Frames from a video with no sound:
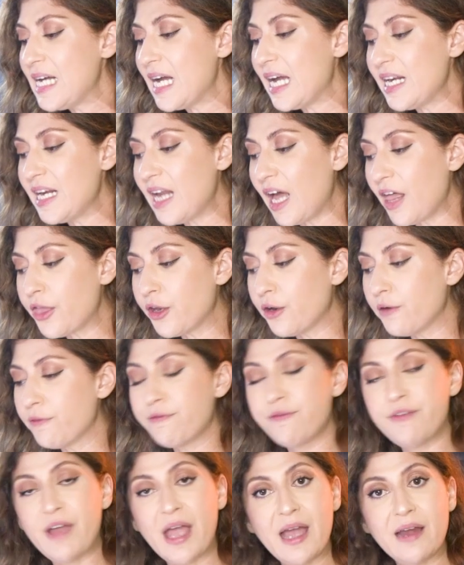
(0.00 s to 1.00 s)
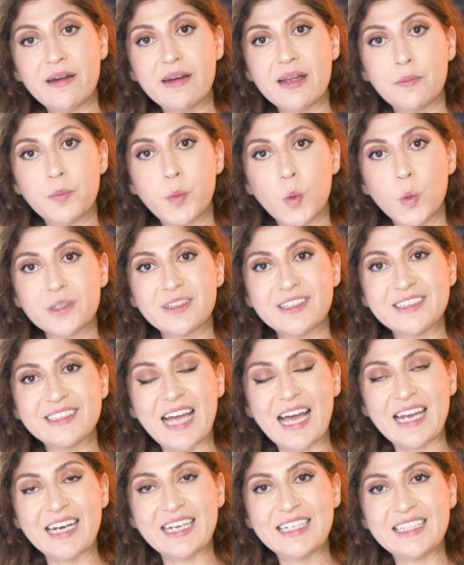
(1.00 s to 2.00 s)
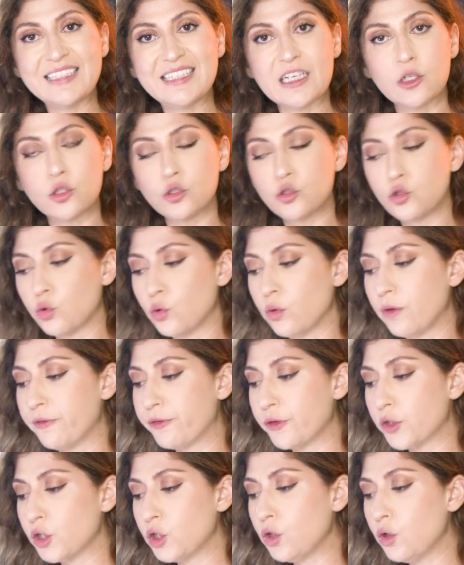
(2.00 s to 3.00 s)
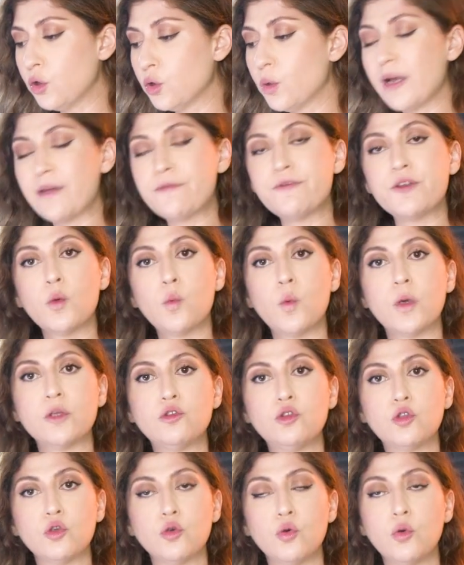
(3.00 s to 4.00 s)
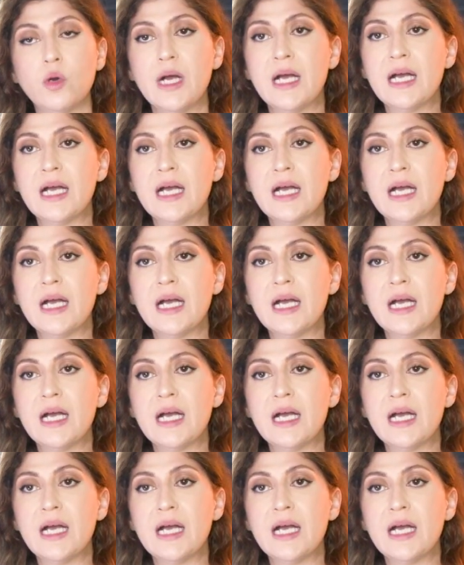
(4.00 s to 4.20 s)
Another very important analytical tool for you if you want to,